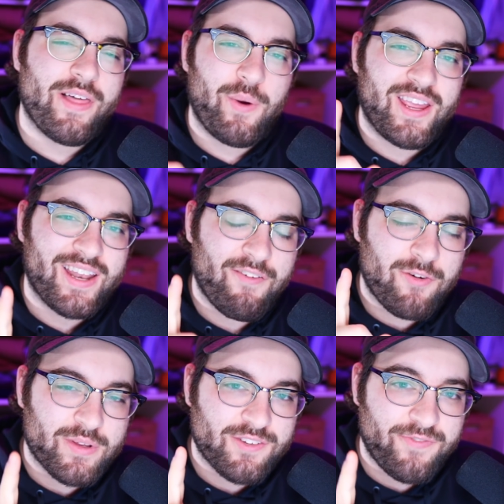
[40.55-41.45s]
That way you
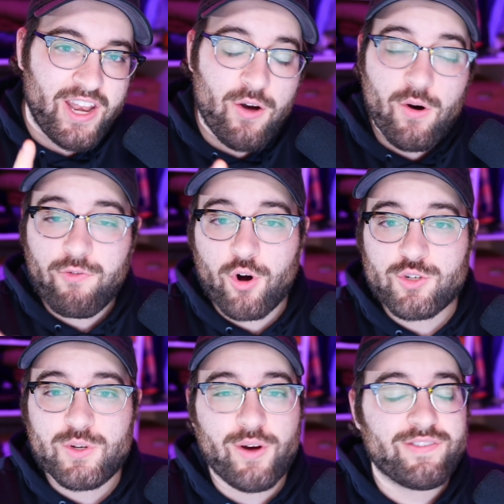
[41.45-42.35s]
never miss a video. Of
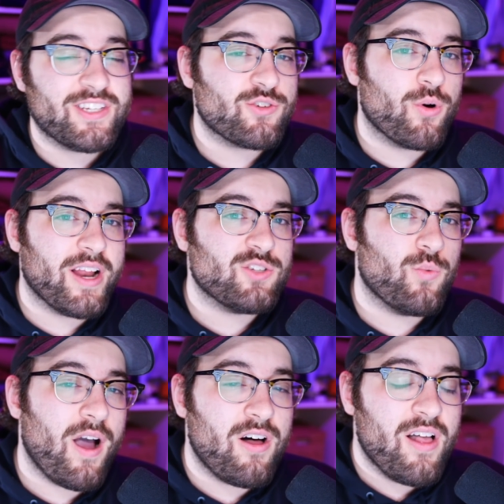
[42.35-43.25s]
course, we do have a Discord as
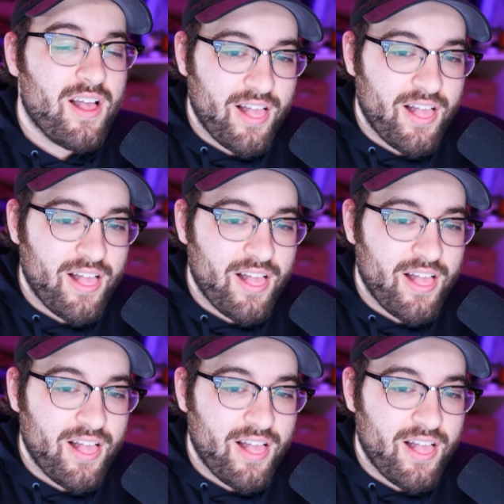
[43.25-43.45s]
well.